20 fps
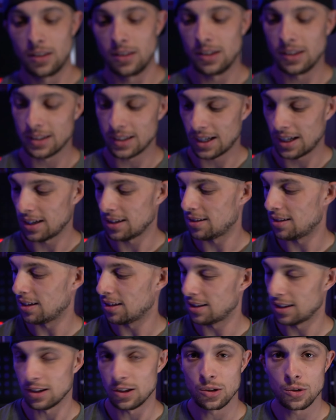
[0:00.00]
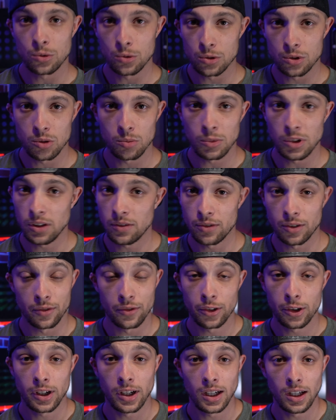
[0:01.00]
These guys sent this tool to me for
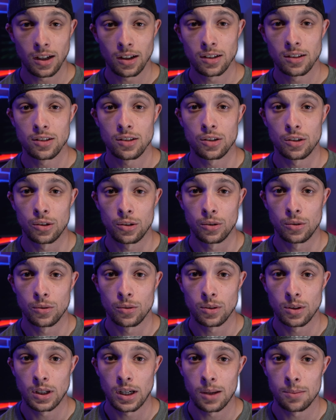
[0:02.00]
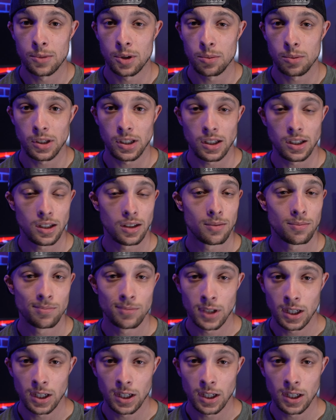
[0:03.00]
free, so I'm gonna be